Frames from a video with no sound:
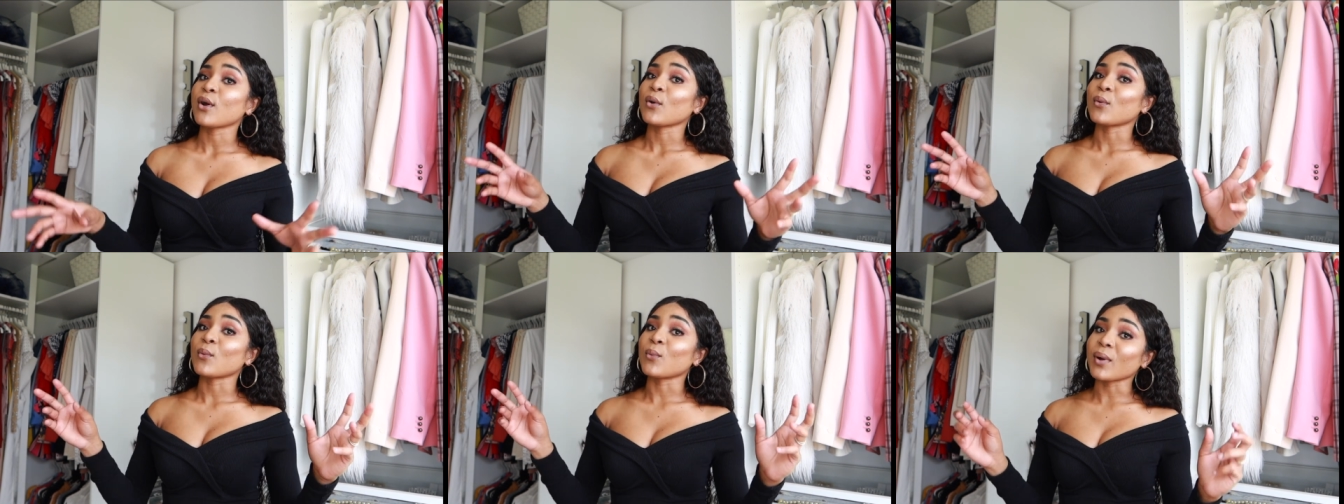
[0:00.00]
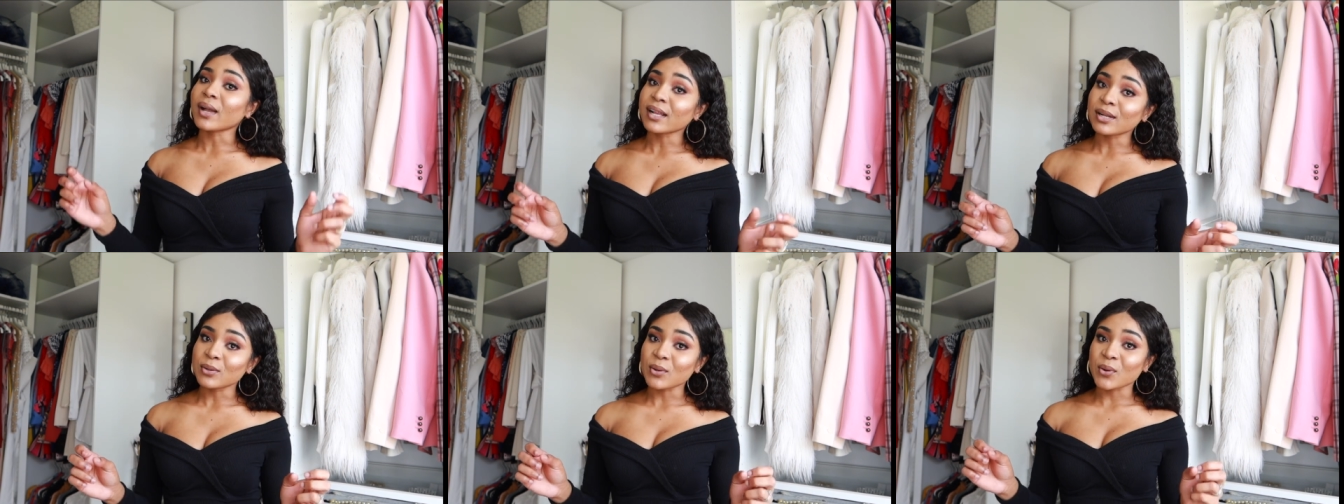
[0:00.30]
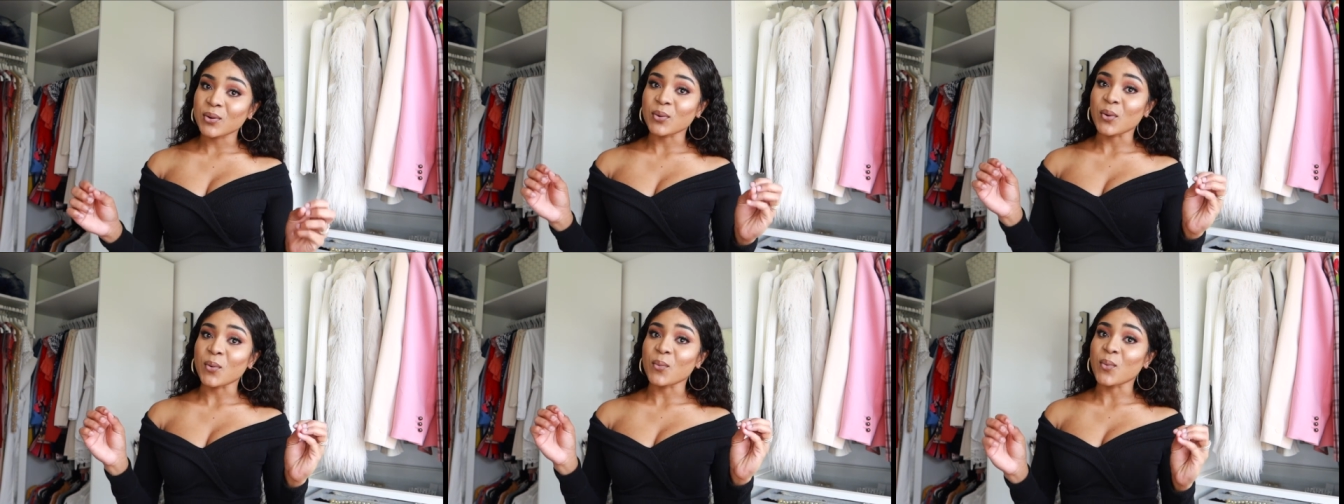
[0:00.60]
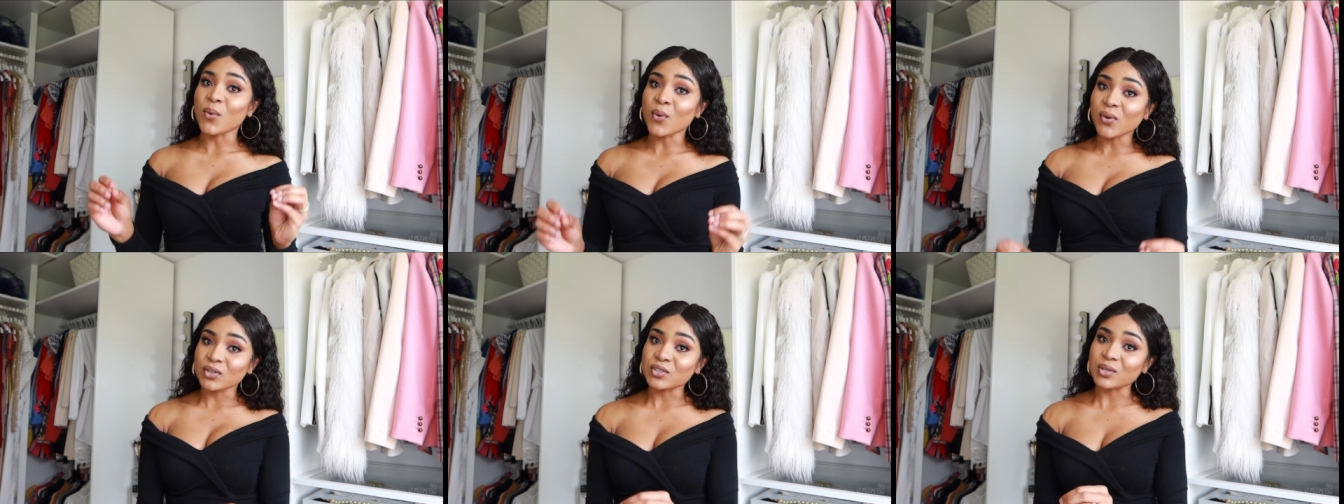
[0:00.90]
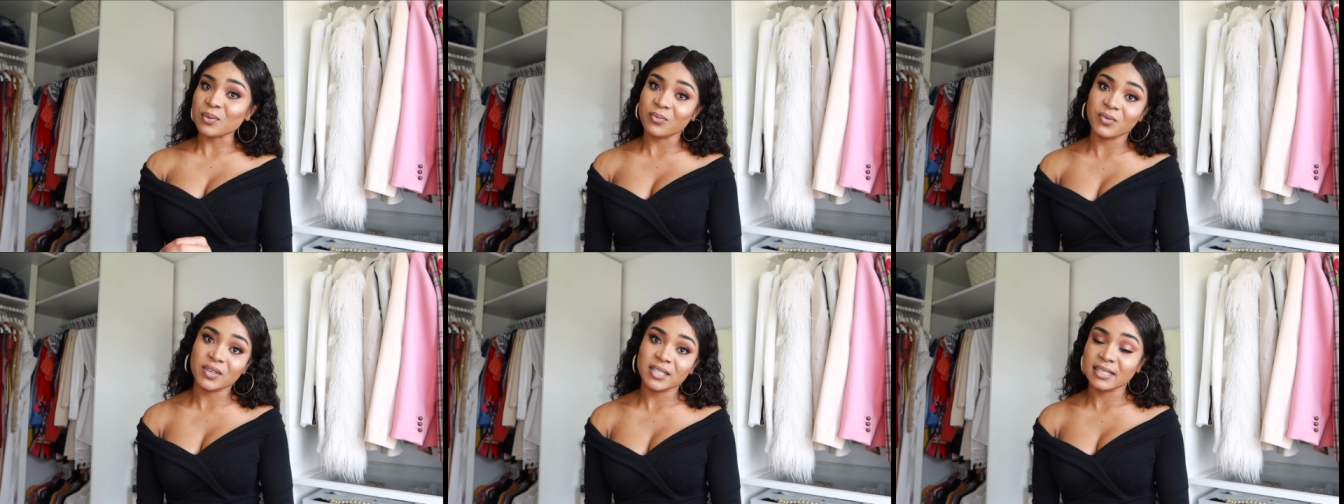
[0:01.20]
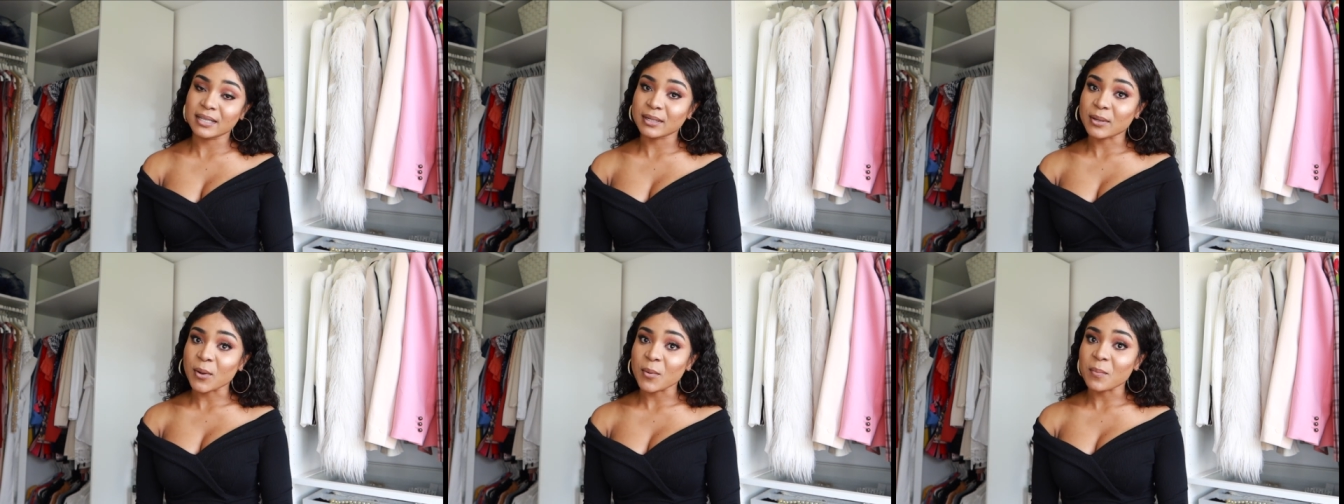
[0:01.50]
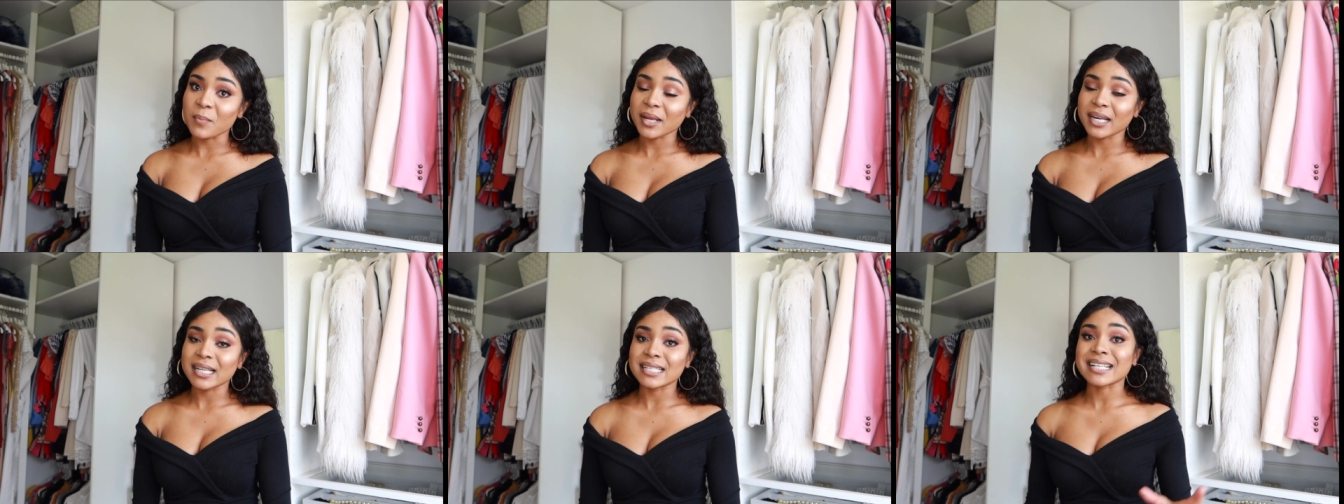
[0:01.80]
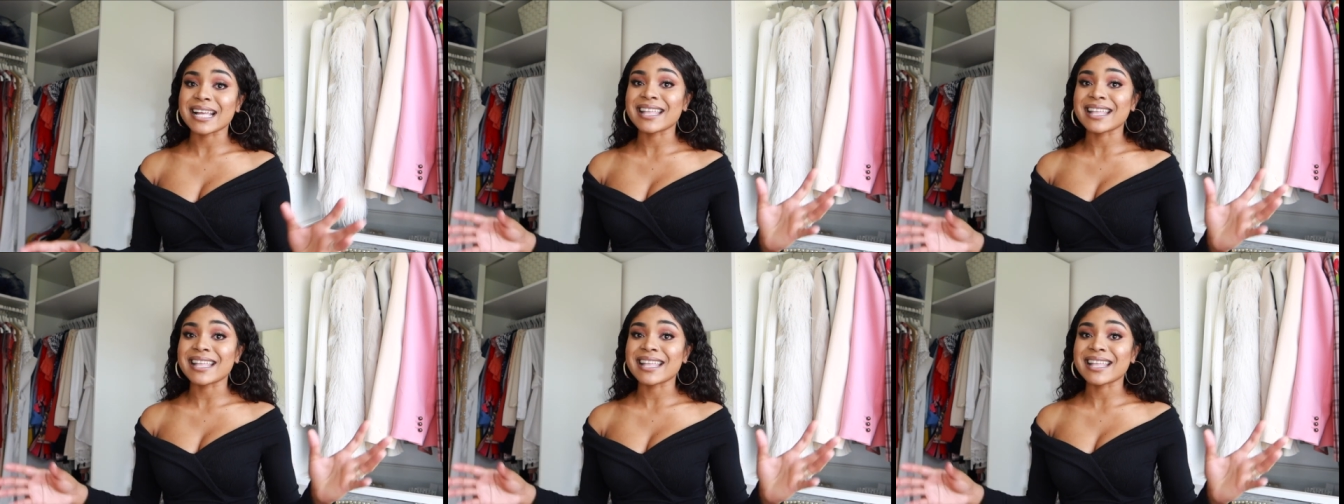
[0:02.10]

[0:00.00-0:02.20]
well-known wardrobe fitting companies,